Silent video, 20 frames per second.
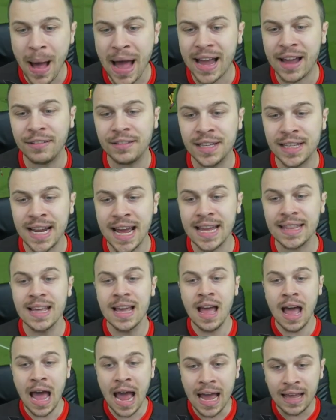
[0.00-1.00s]
back of the
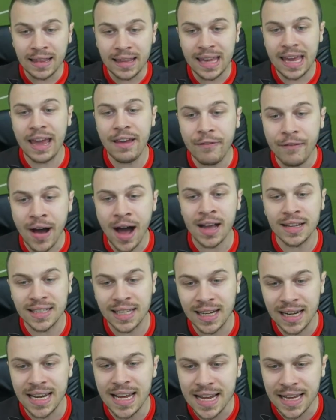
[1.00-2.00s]
net and give
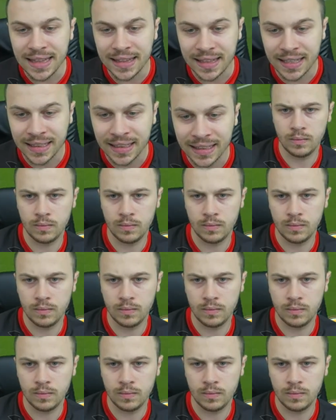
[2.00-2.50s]
us a lead.